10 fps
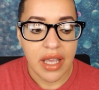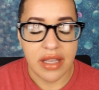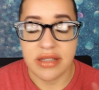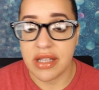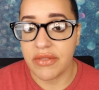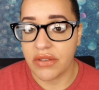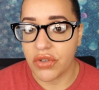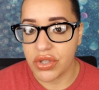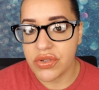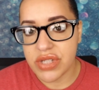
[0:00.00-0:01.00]
because I've never
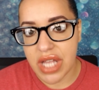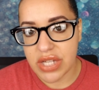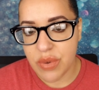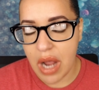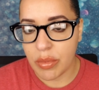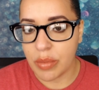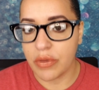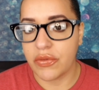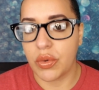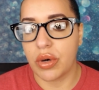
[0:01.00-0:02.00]
used lash primer
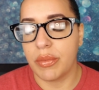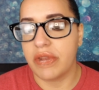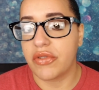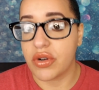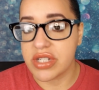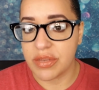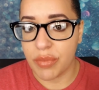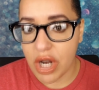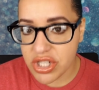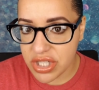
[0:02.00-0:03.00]
before. But first
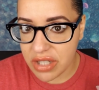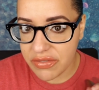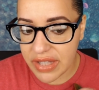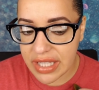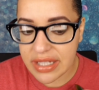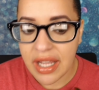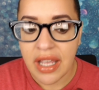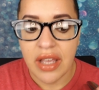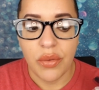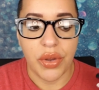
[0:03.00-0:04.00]
impression of it
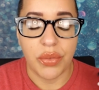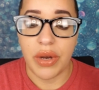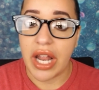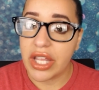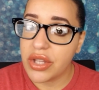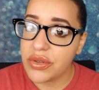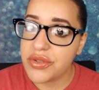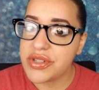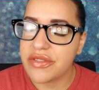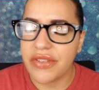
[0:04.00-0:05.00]
with what I
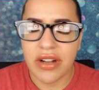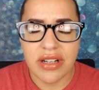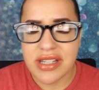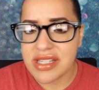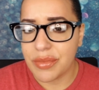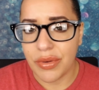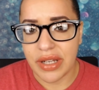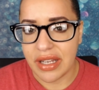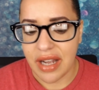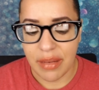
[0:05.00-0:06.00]
use, very
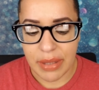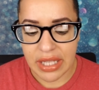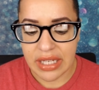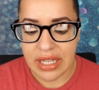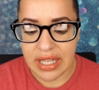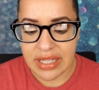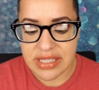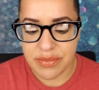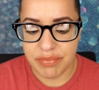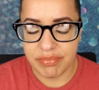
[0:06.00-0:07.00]
disappointed. I mean,
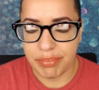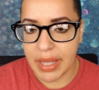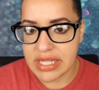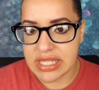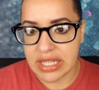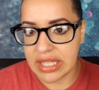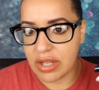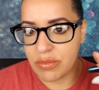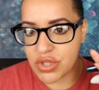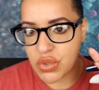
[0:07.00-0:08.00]
it's basically
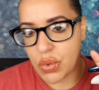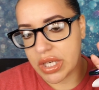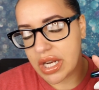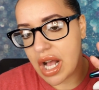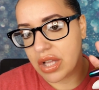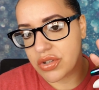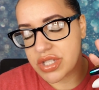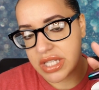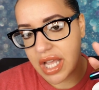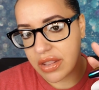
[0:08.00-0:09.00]
almost
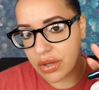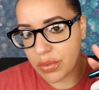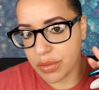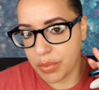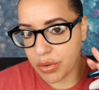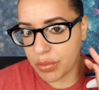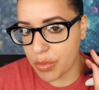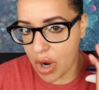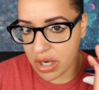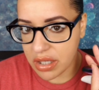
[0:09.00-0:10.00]
$20 together with both
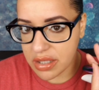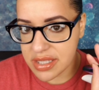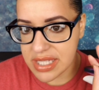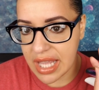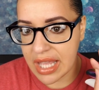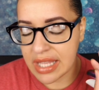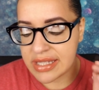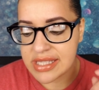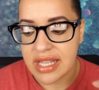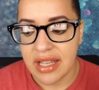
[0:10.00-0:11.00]
products, and